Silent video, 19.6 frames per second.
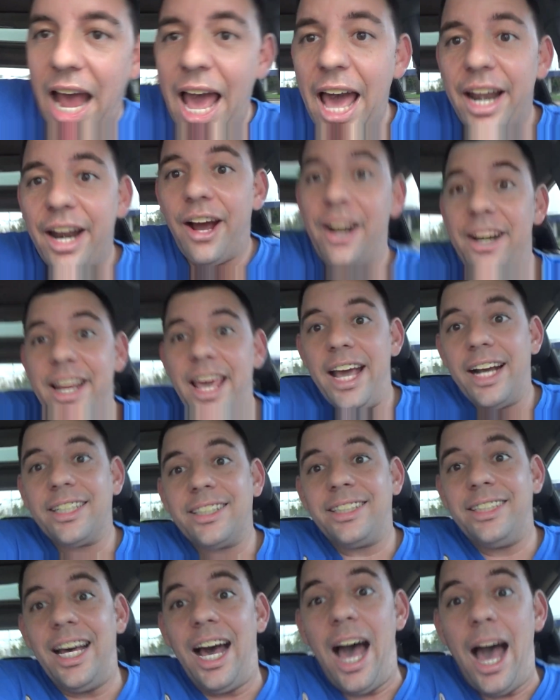at our next
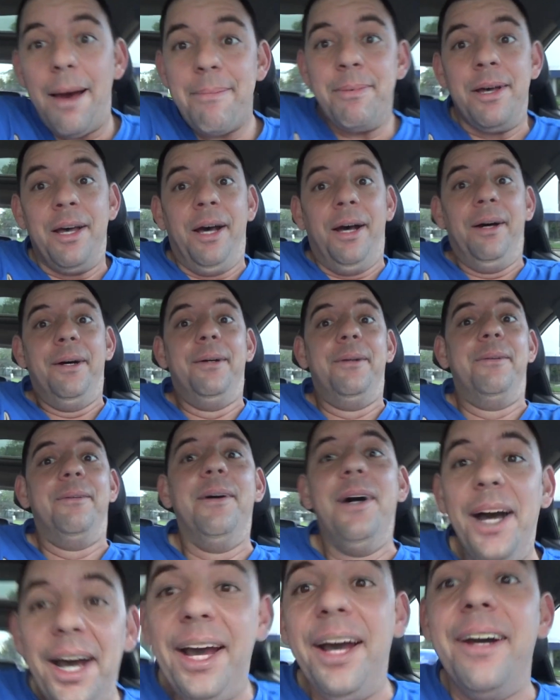stop.
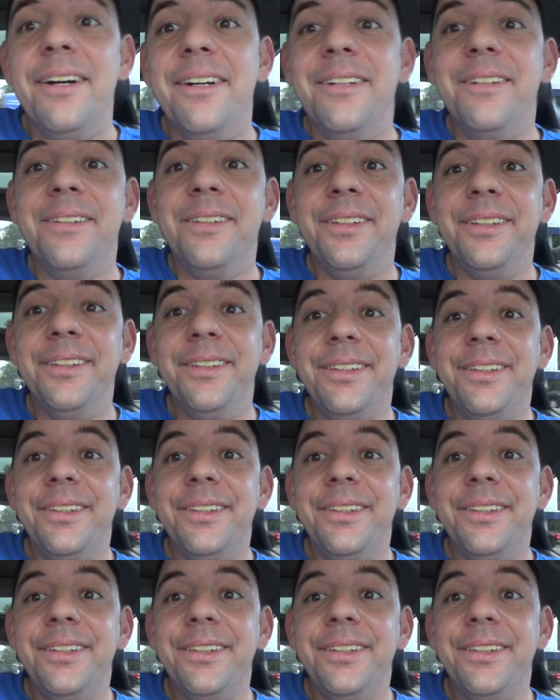Woo!